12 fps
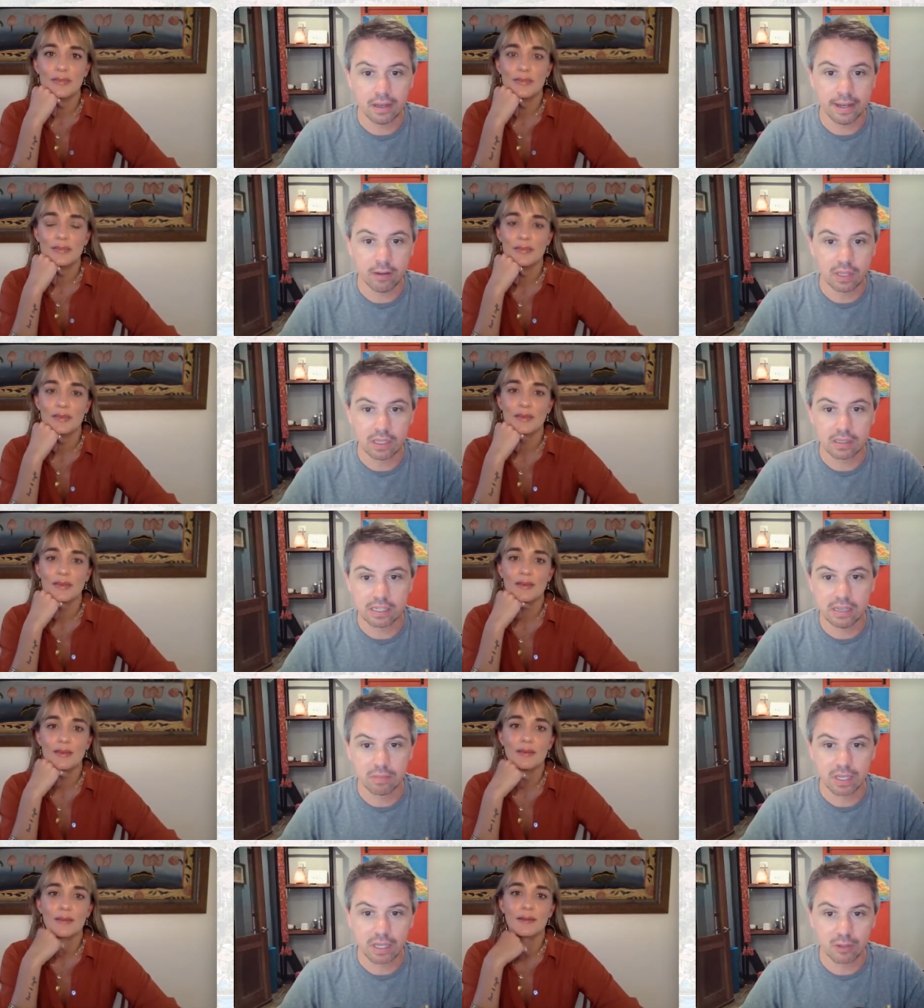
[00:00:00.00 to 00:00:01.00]
Speaker 1: I don't think it
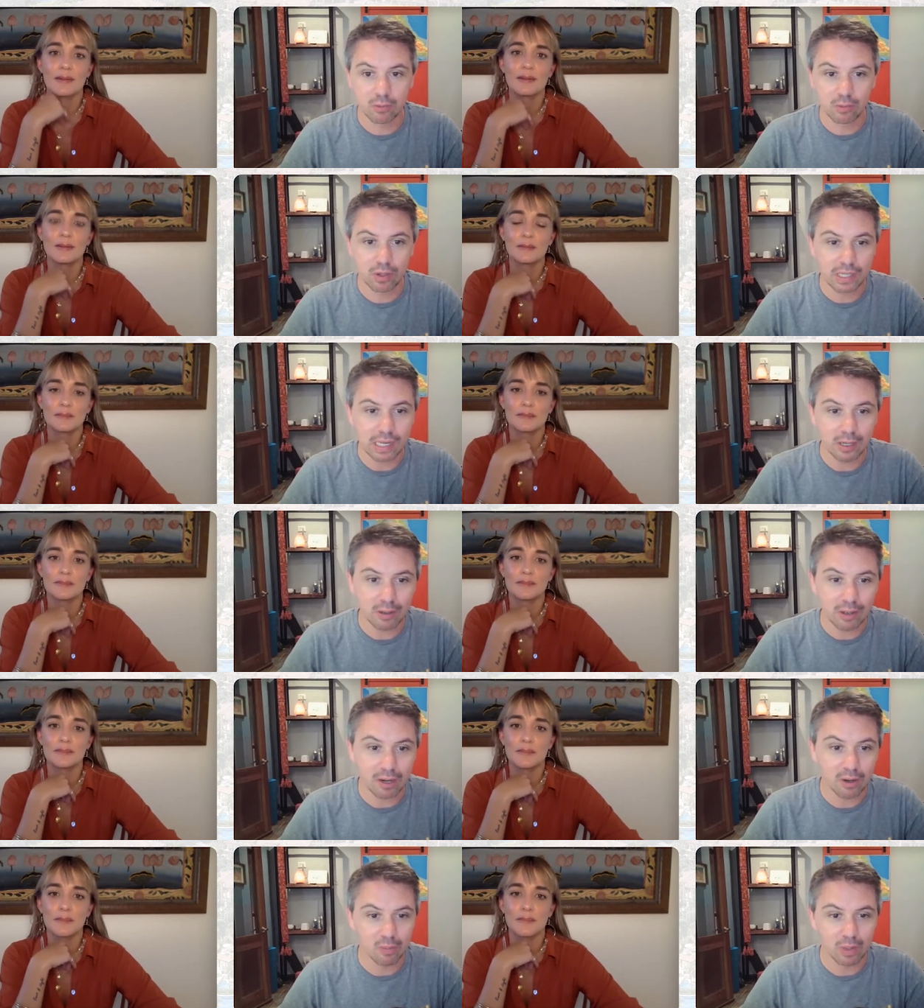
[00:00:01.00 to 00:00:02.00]
seems like it'll continue. I
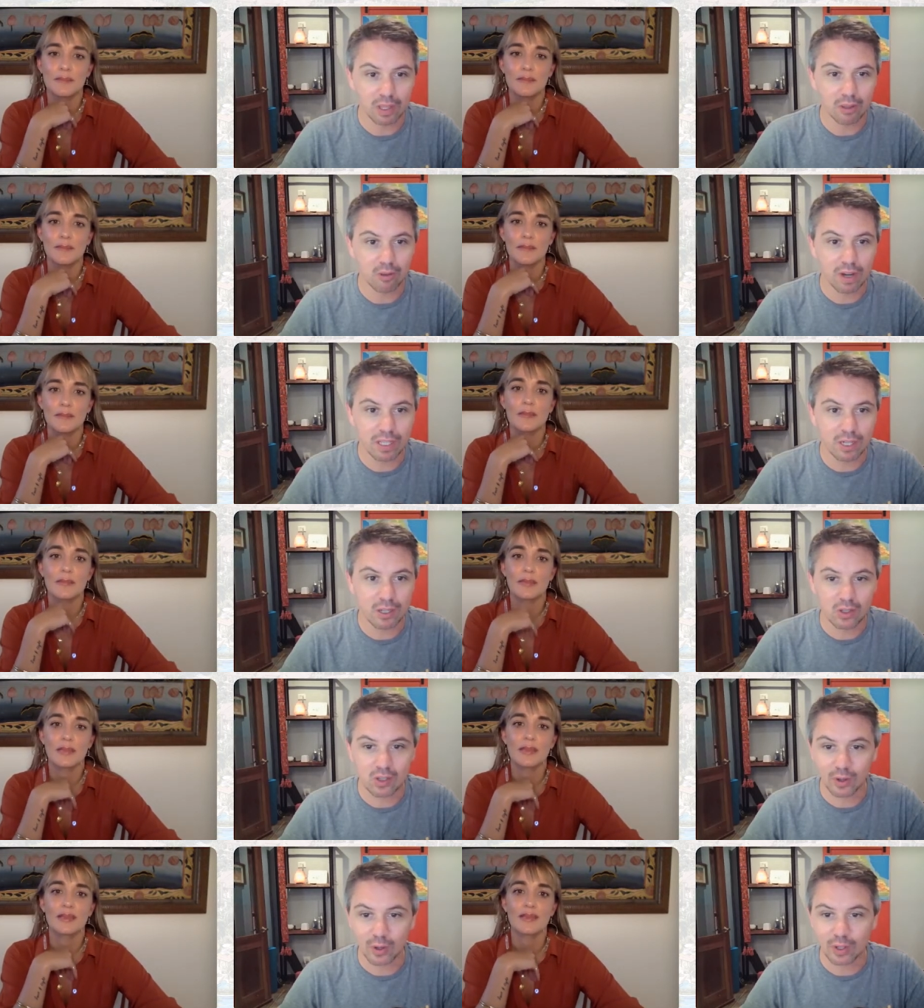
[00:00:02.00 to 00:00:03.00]
don't know whether the craziness is
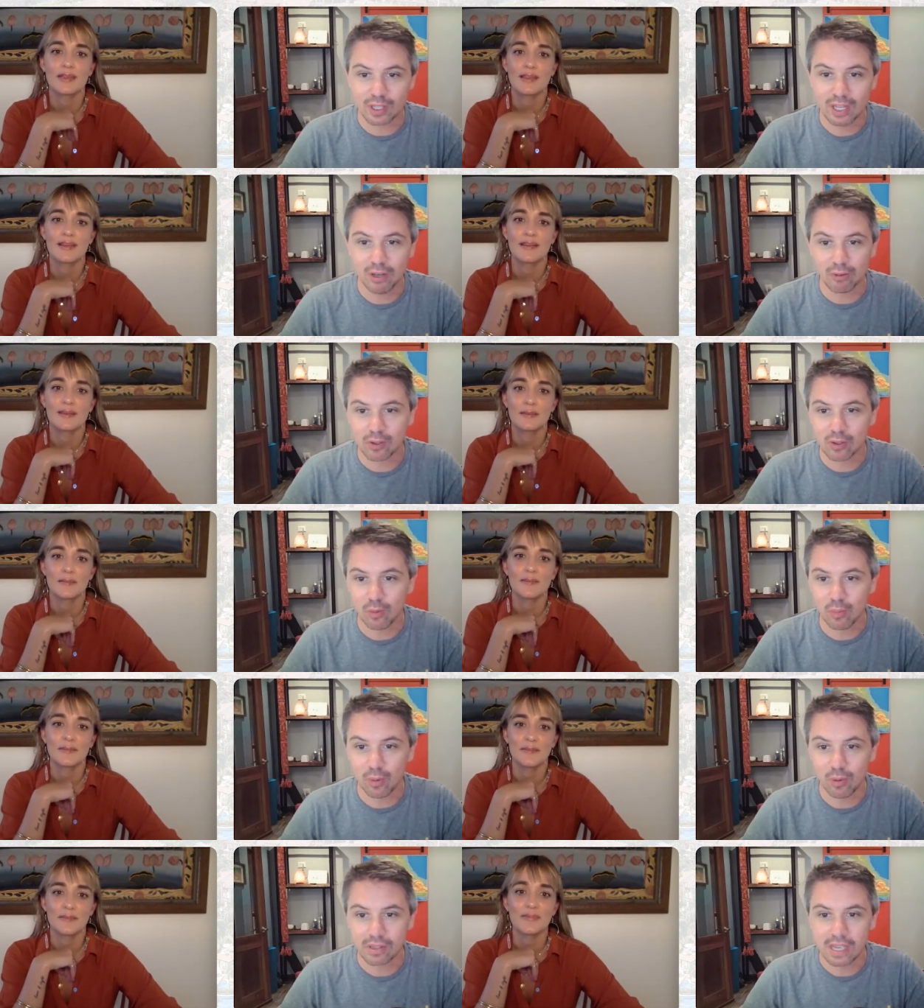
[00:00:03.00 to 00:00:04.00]
going to continue or stop or
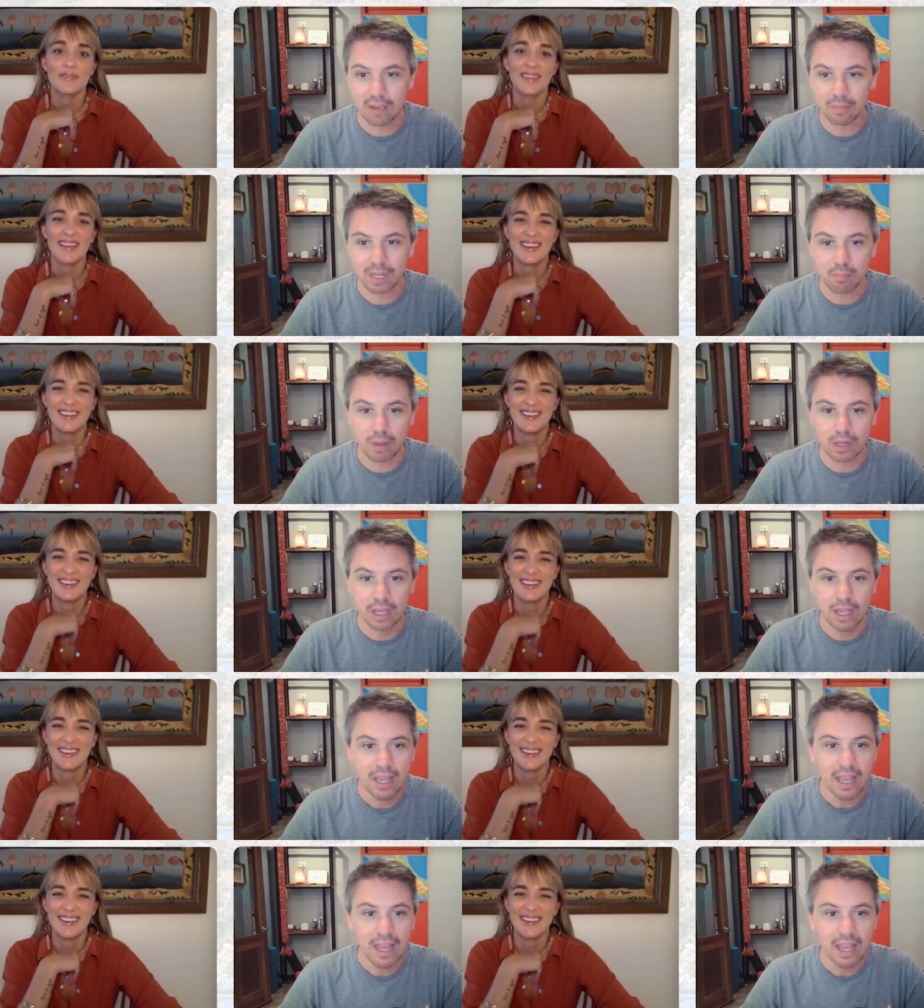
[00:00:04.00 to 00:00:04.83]
what's happening. But